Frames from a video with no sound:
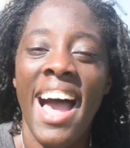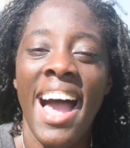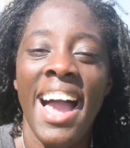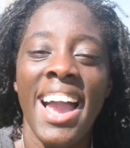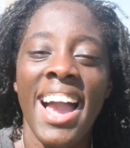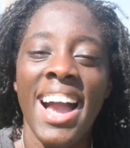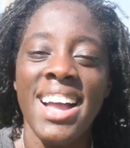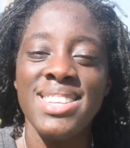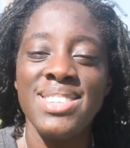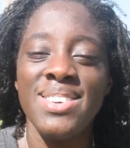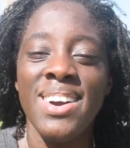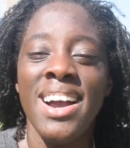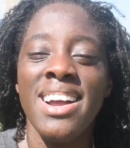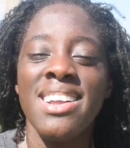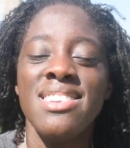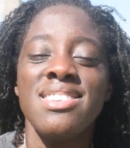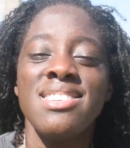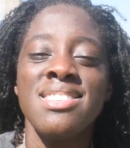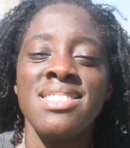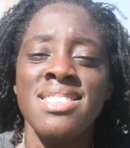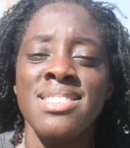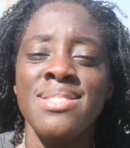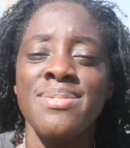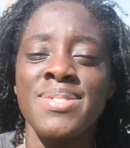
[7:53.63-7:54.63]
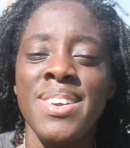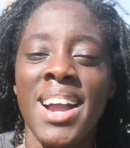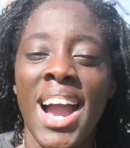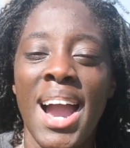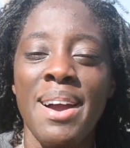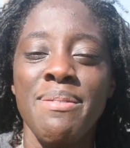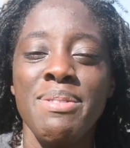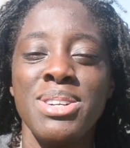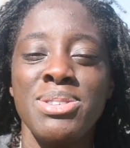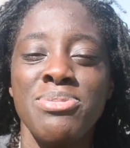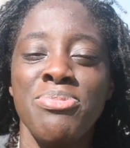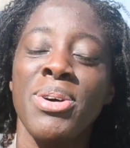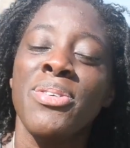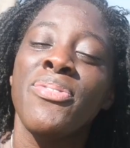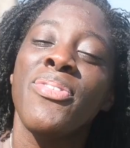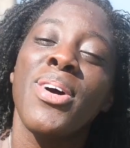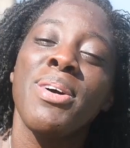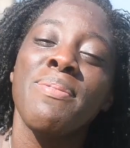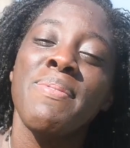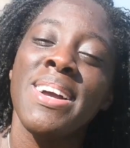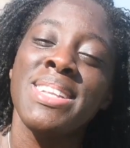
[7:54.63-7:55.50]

i got to 100 subscribers before